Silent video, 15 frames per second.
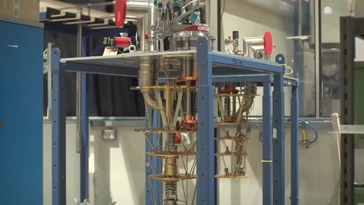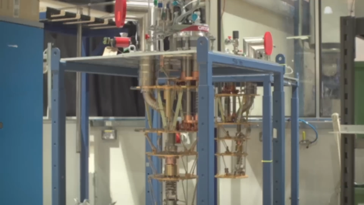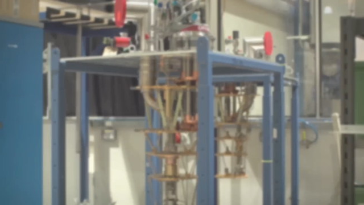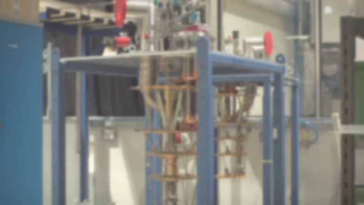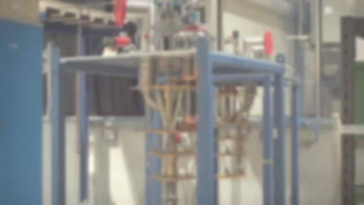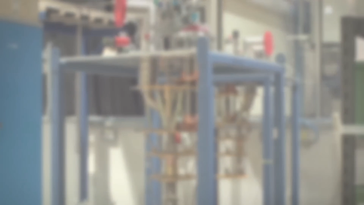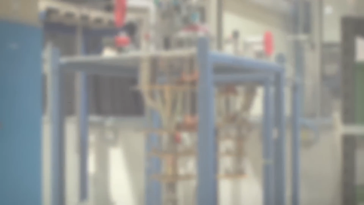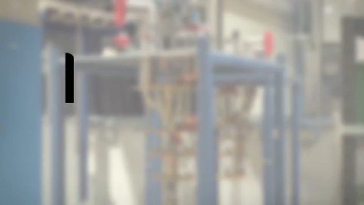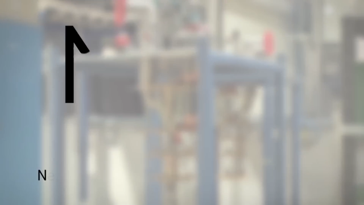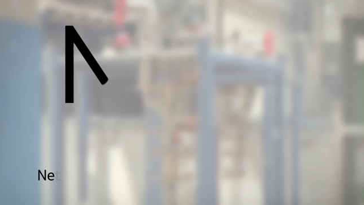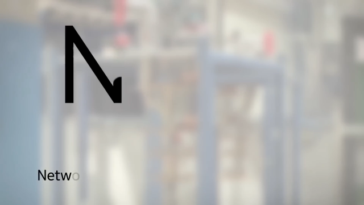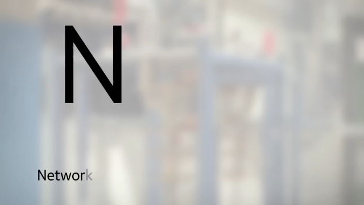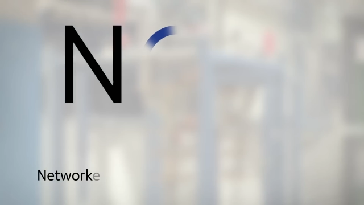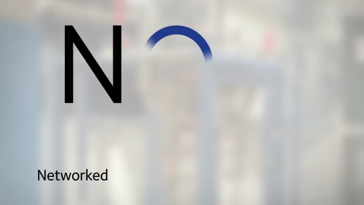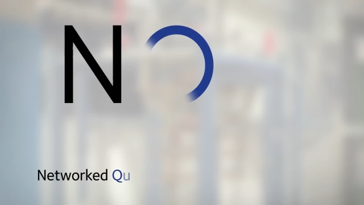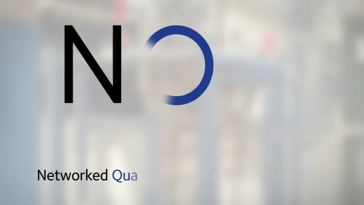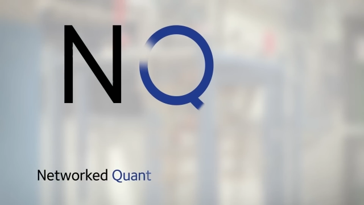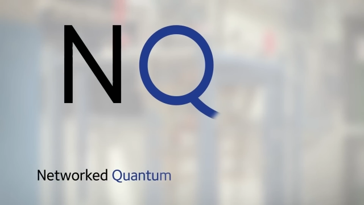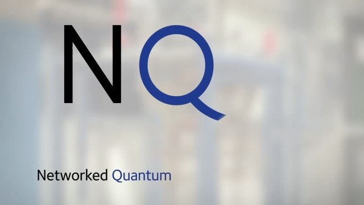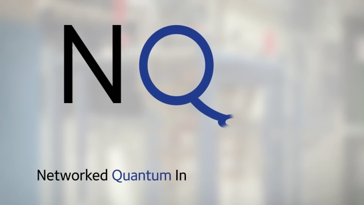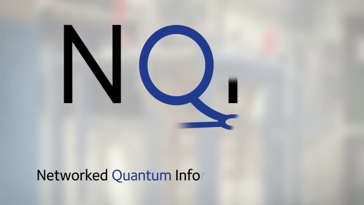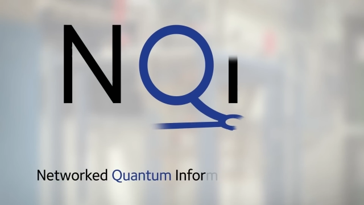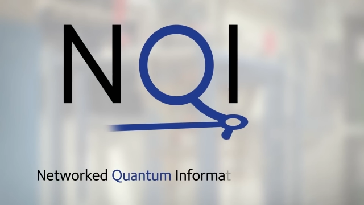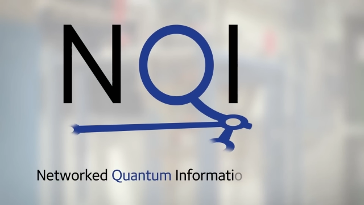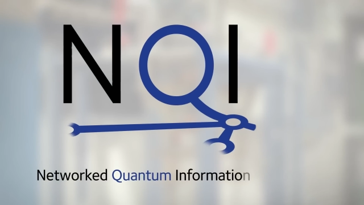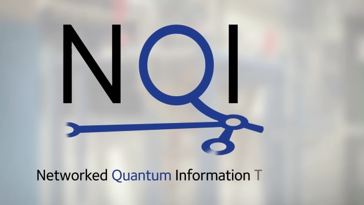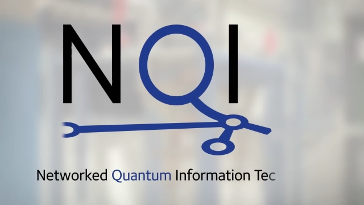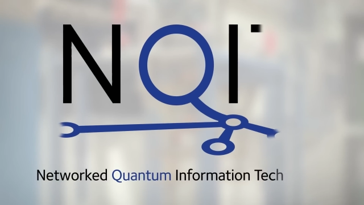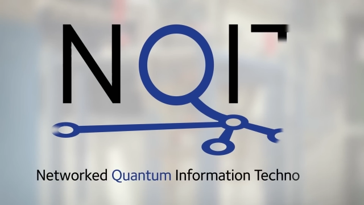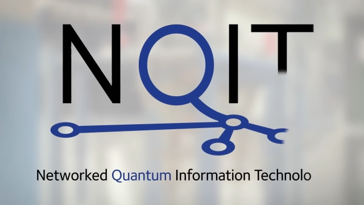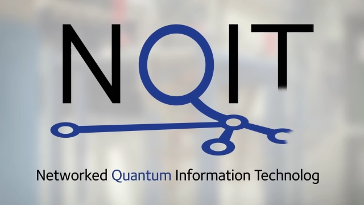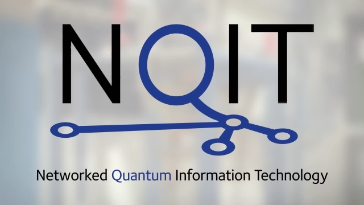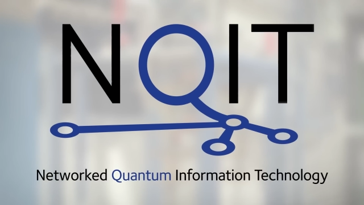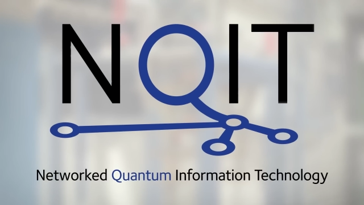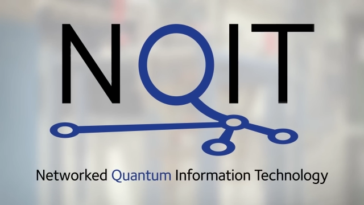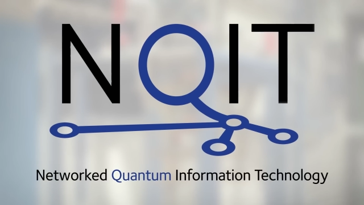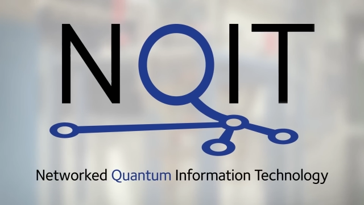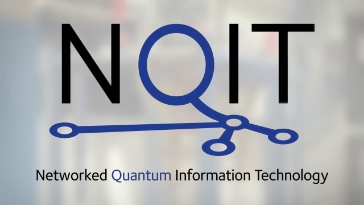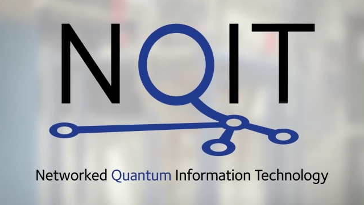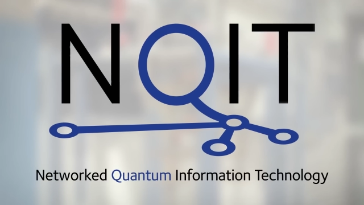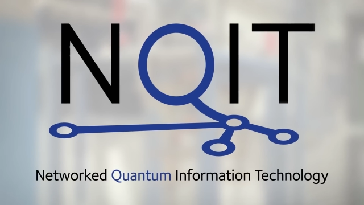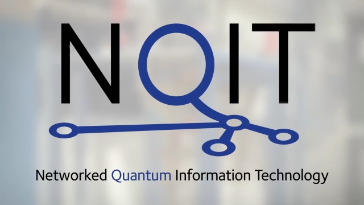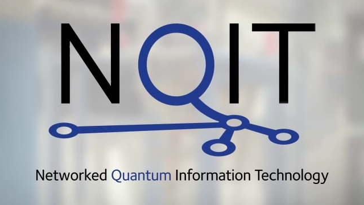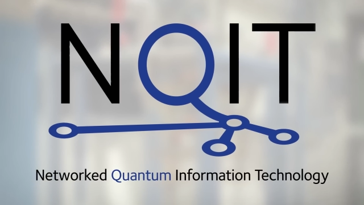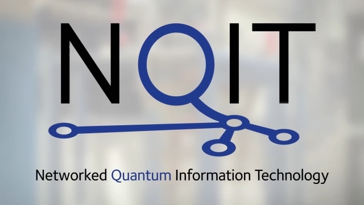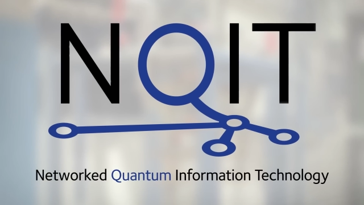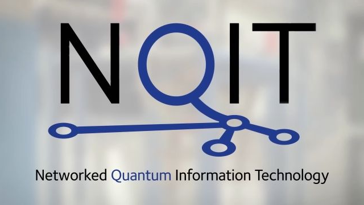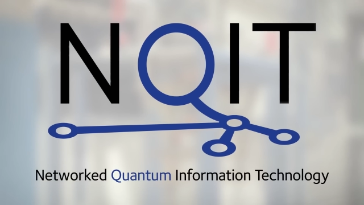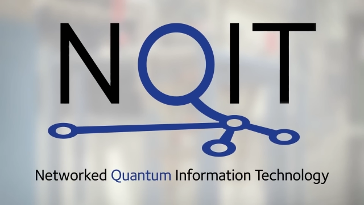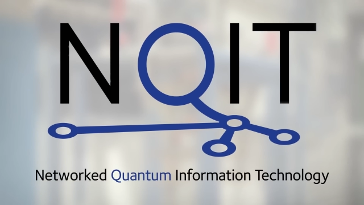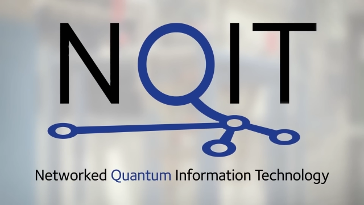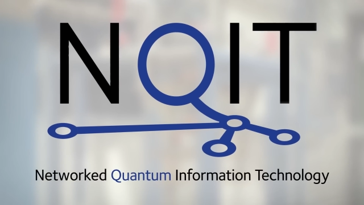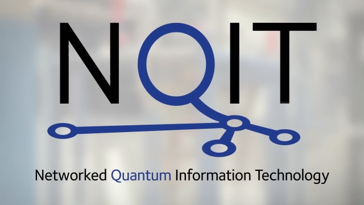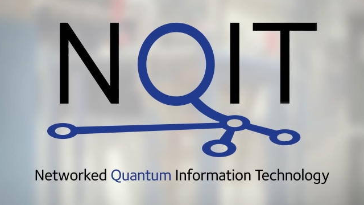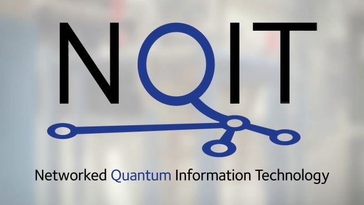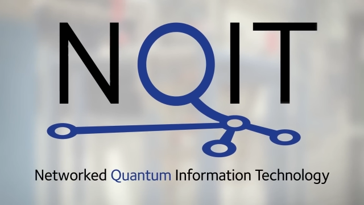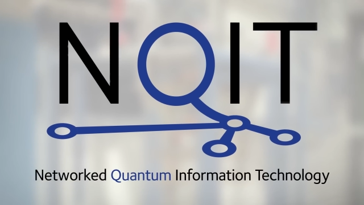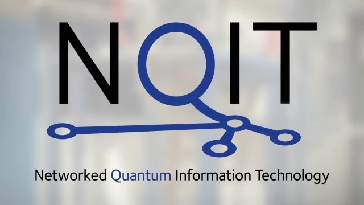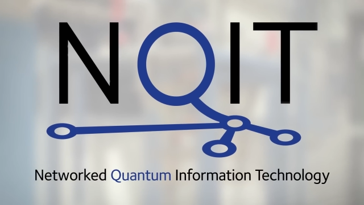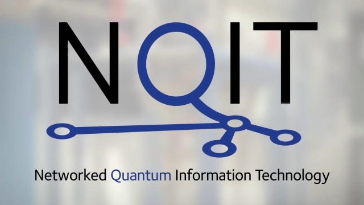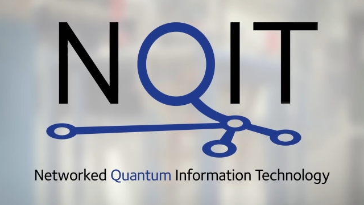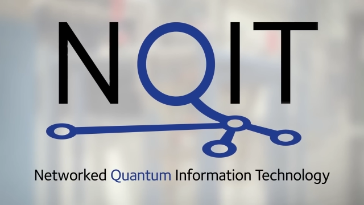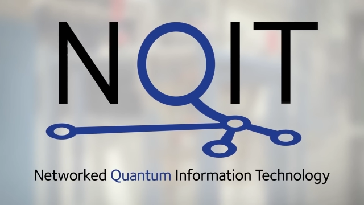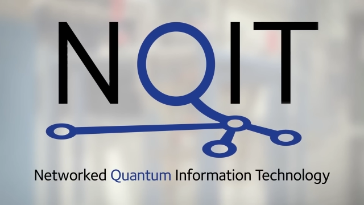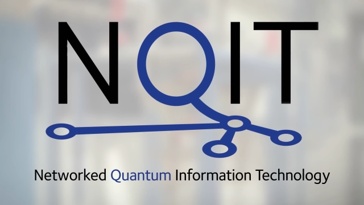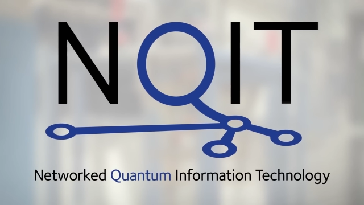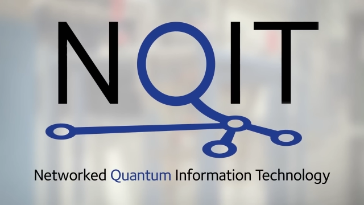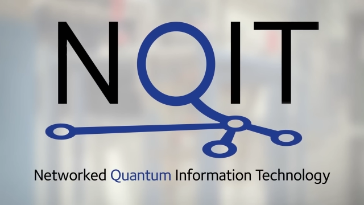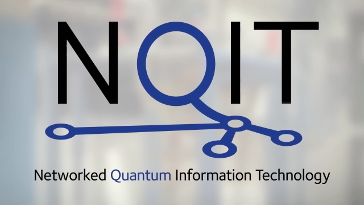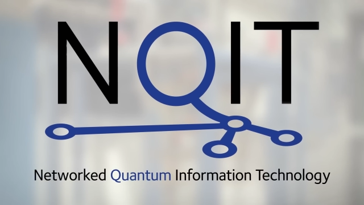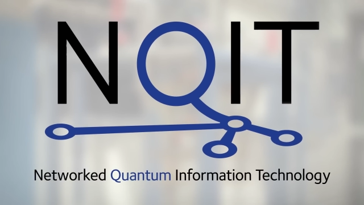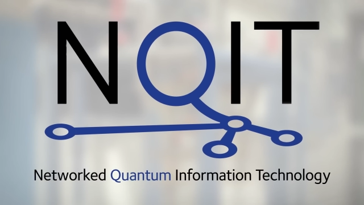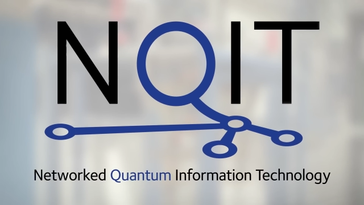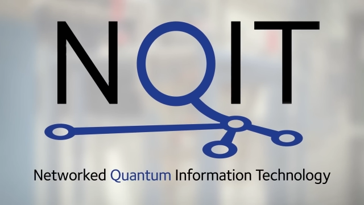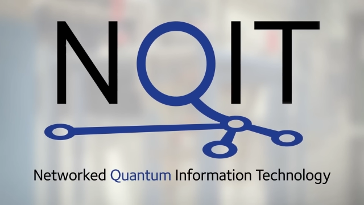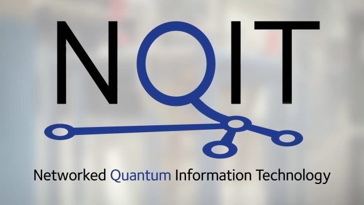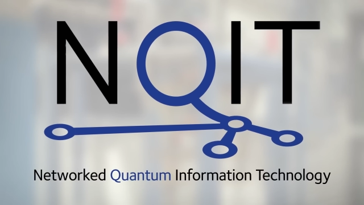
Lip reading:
No face is visible, so there are no lips to read.